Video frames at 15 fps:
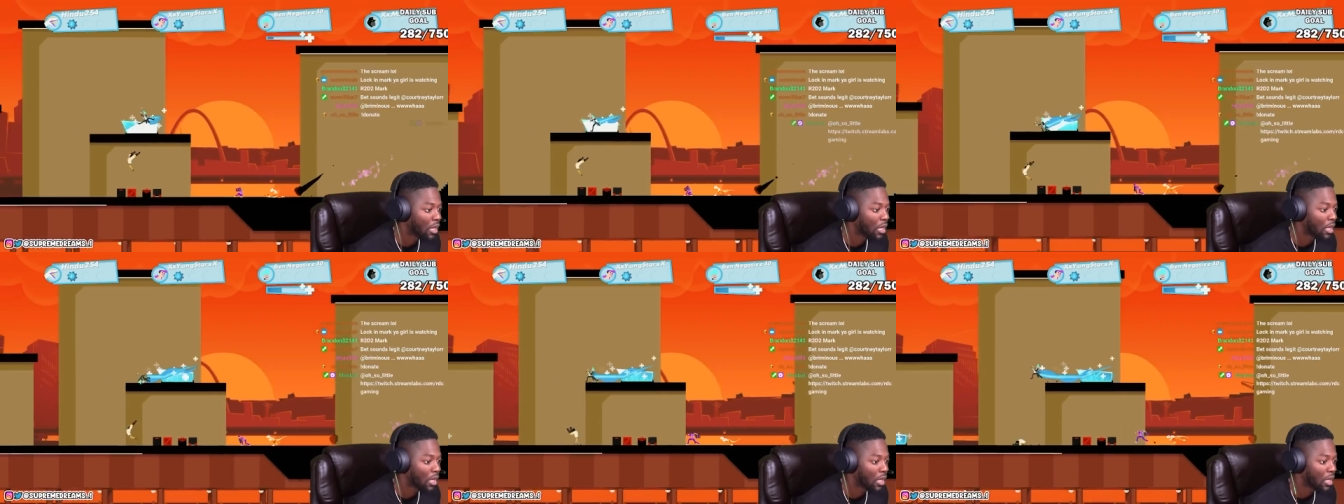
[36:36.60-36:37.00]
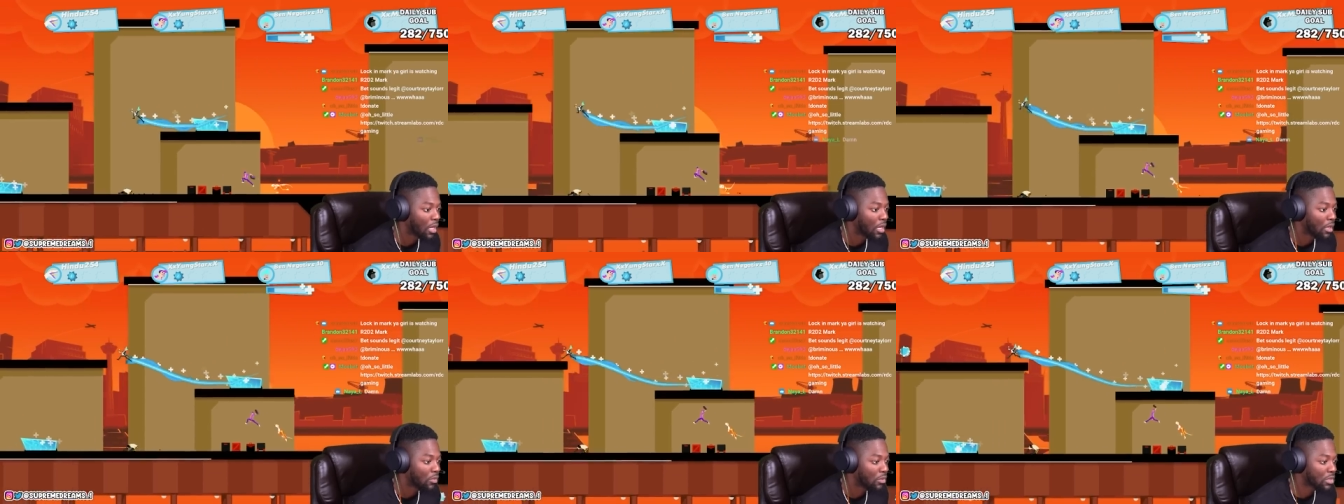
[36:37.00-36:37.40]
Bro,
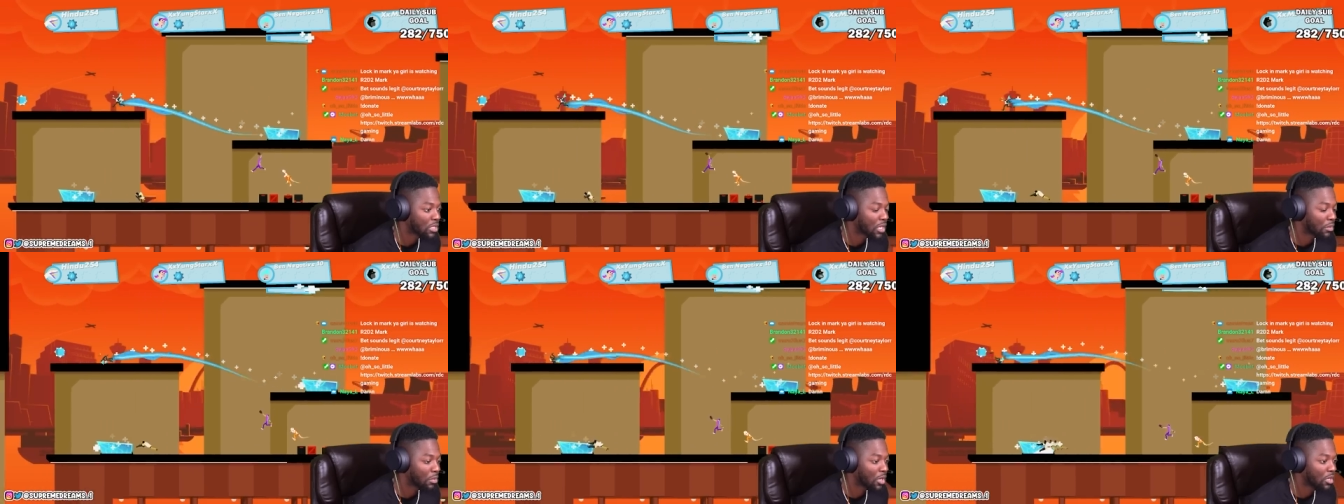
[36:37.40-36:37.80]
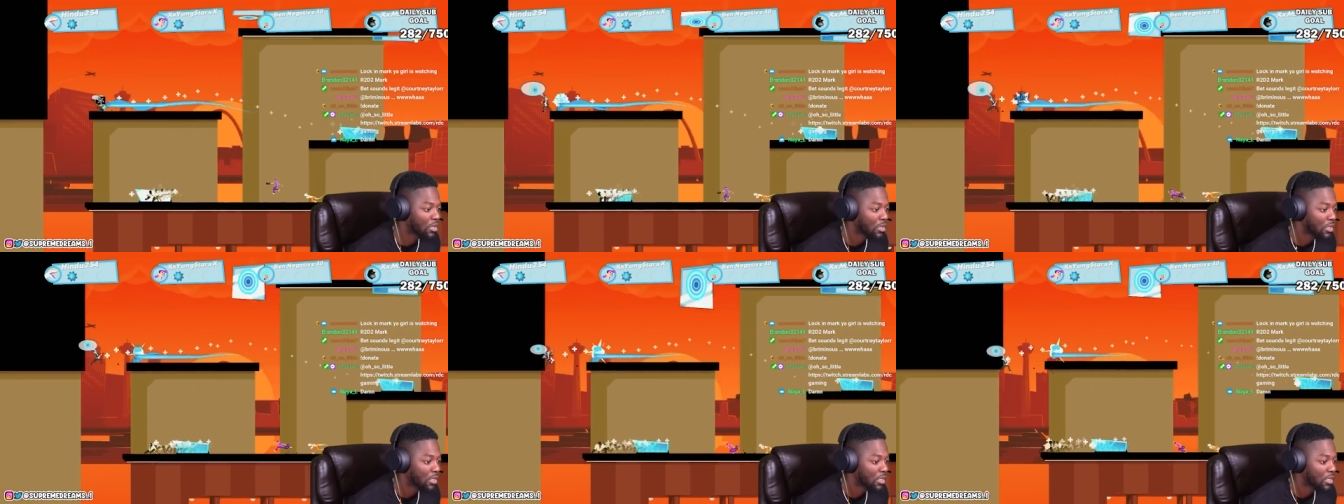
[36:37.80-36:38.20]
this What's up, bro? I'm
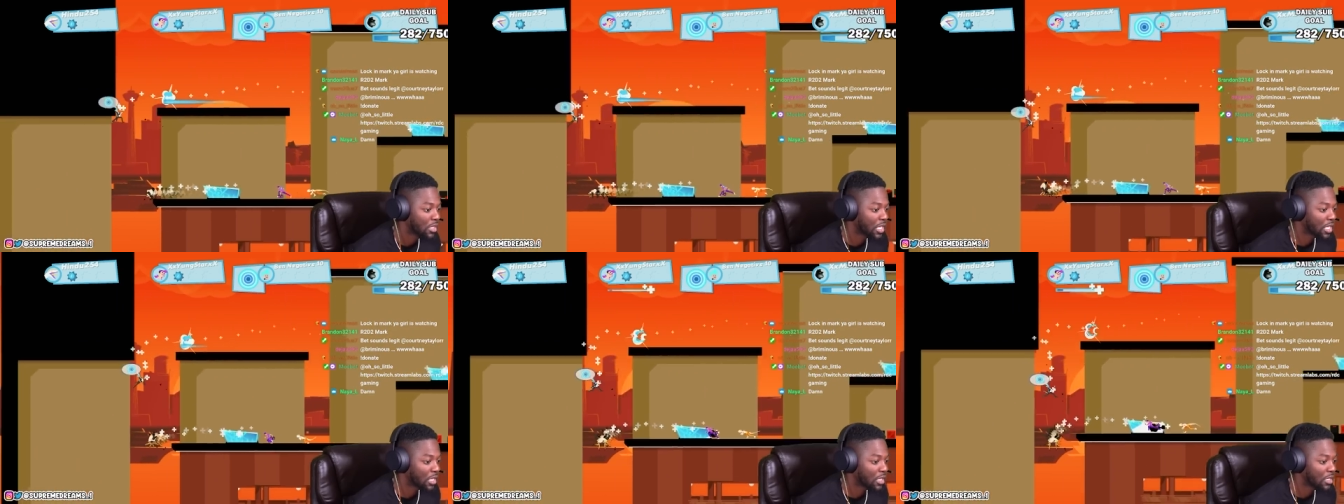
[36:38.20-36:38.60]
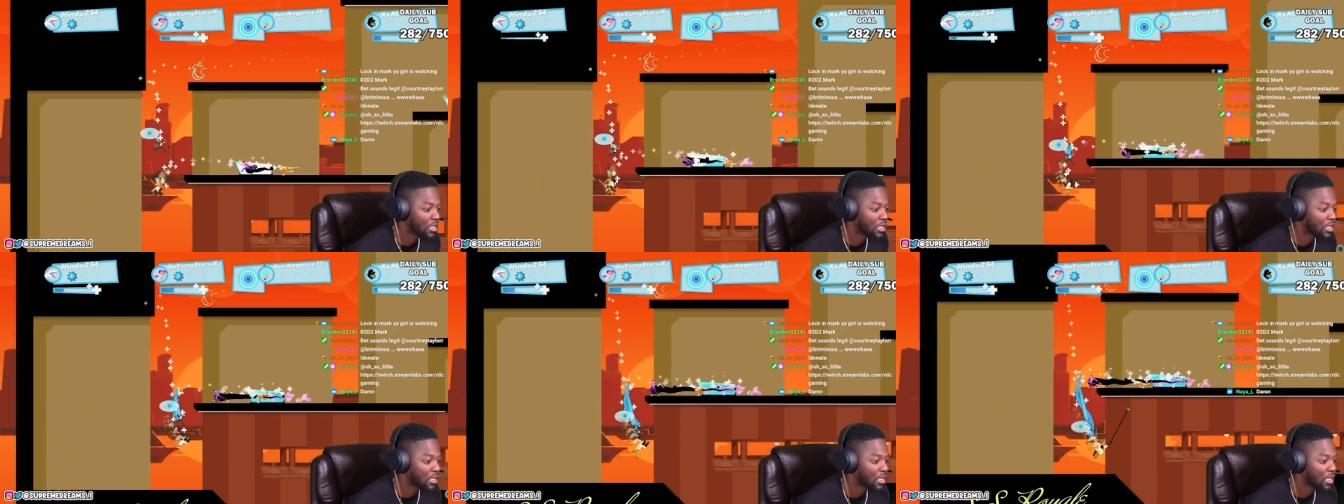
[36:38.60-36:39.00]
going to be locked Dude. in.
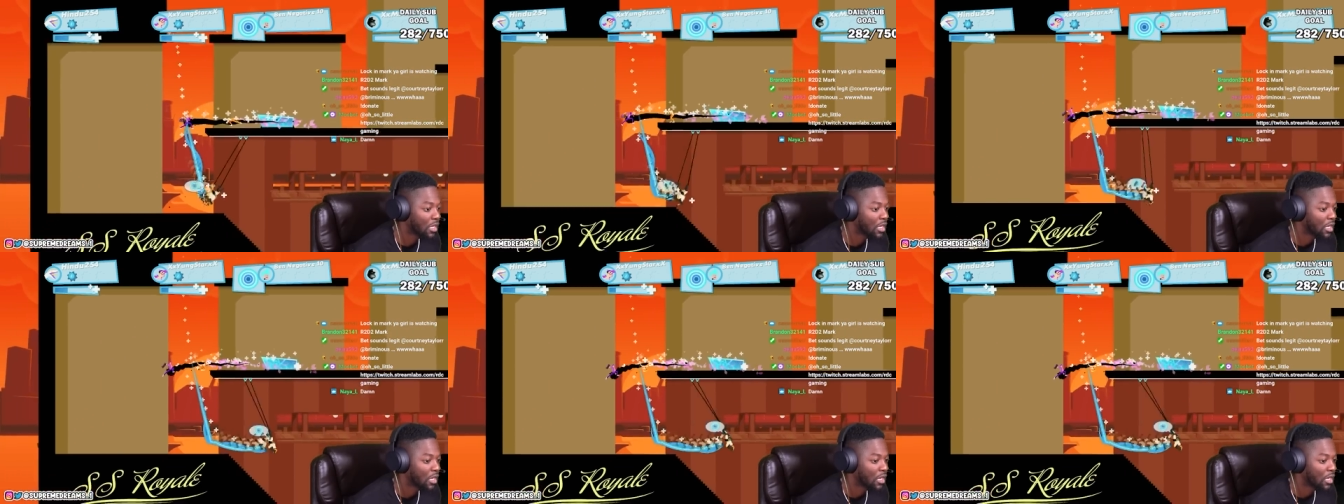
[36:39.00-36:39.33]
Fuck.